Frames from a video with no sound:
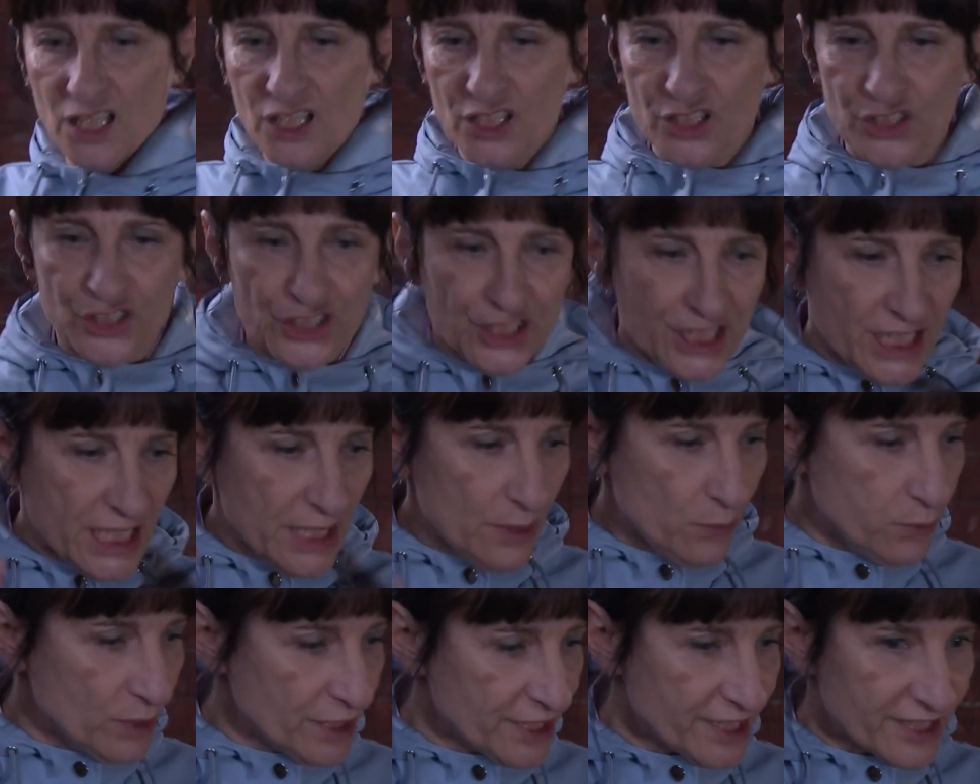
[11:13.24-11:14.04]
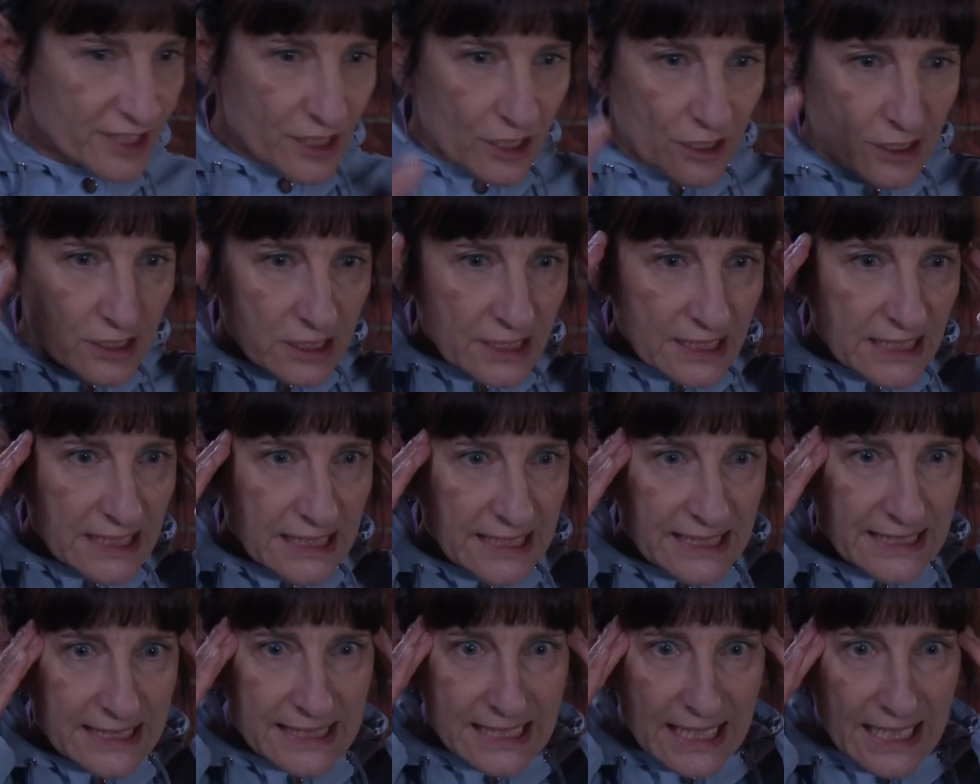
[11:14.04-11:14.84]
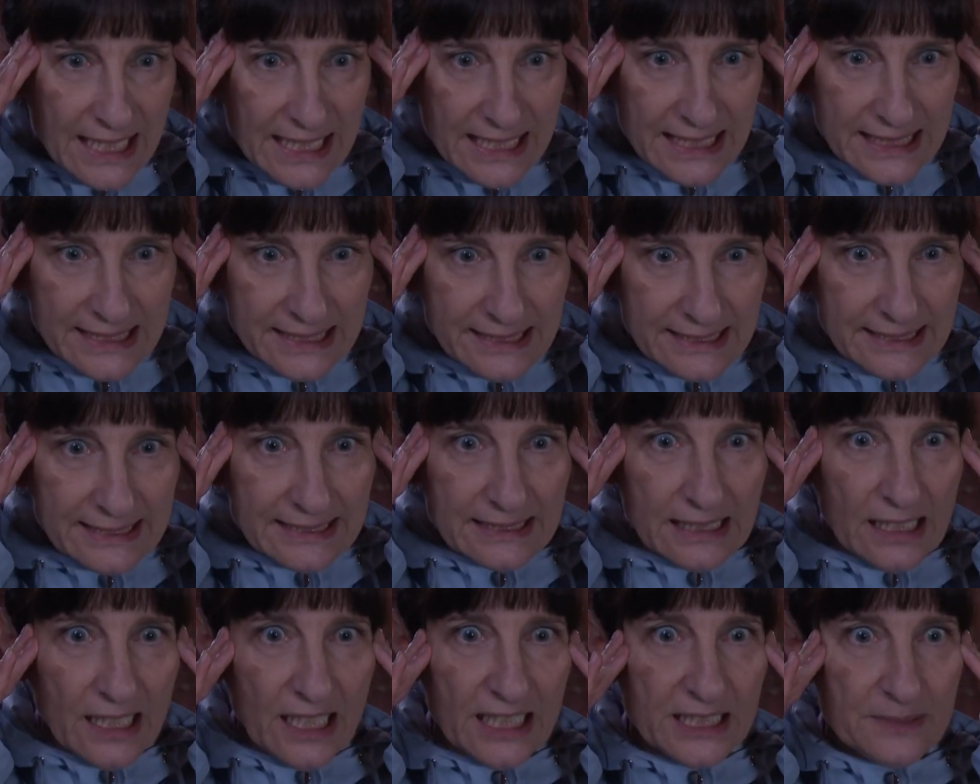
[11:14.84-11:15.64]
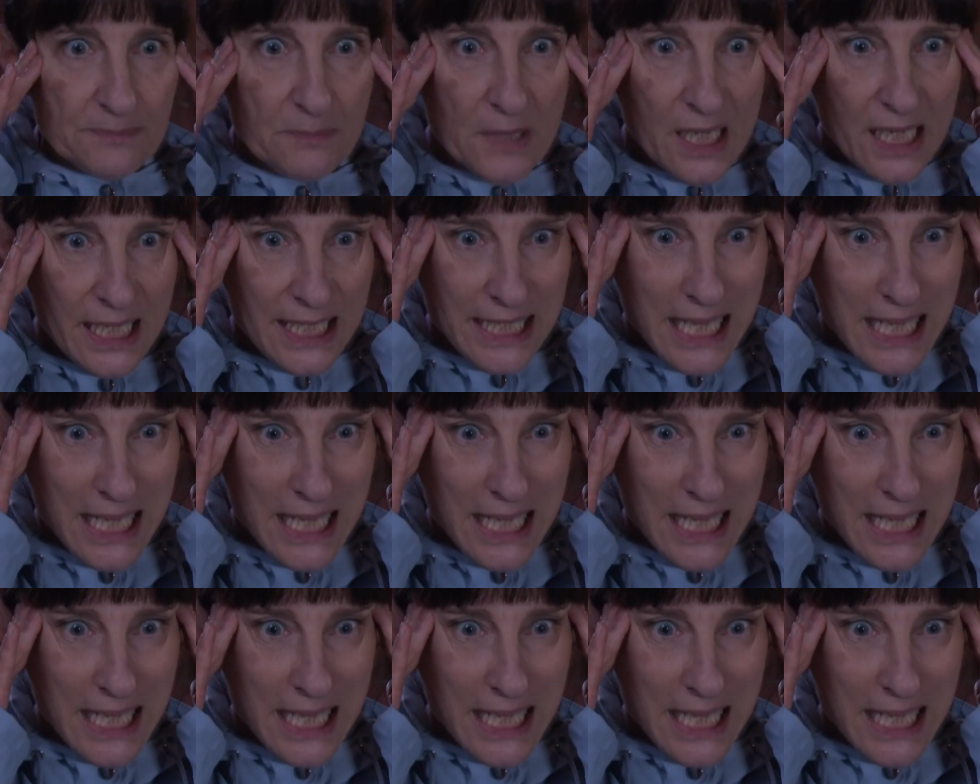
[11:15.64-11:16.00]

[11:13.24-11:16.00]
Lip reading: She was starting to get inside my